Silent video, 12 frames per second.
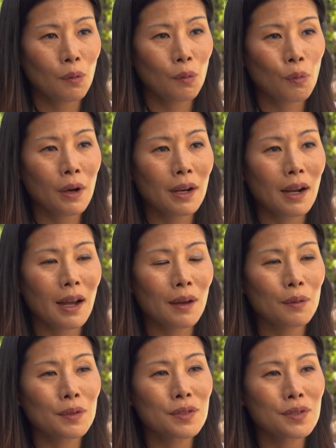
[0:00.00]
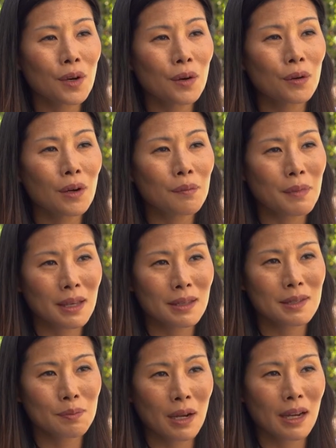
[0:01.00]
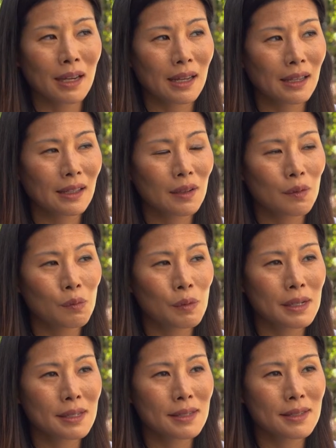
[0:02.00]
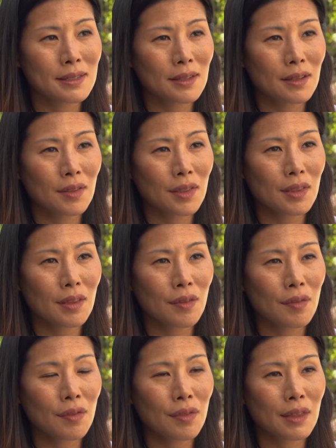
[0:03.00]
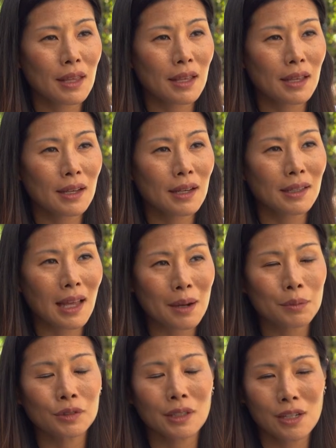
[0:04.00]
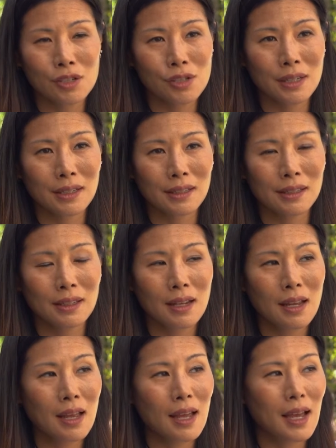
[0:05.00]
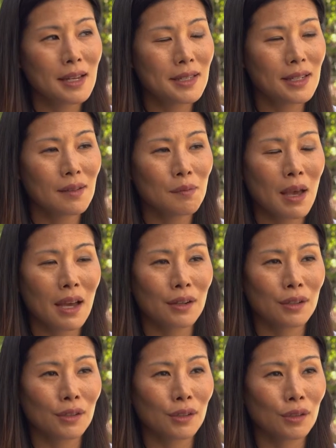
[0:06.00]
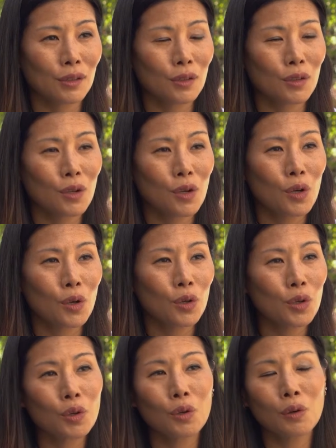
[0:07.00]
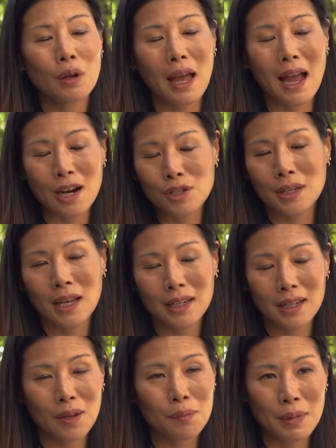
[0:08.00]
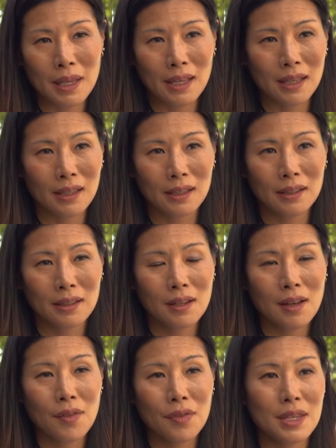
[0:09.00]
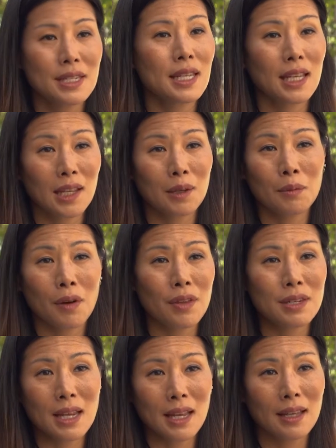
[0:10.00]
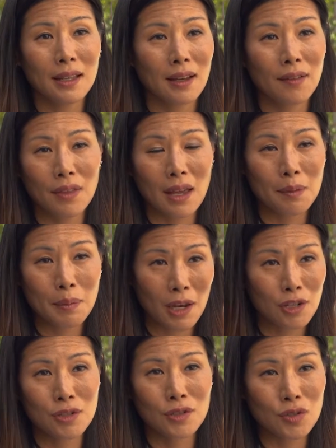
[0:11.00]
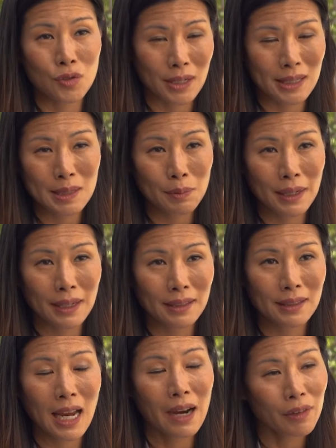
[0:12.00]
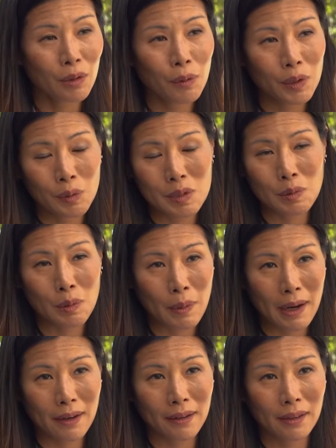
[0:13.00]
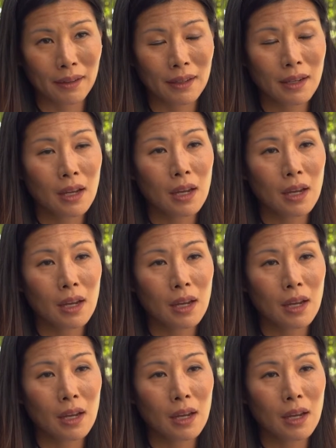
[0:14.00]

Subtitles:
What I was so amazed by was the collaboration. It didn't matter who actually ended up being the team on the day of that patient's transplant. Everyone was prepared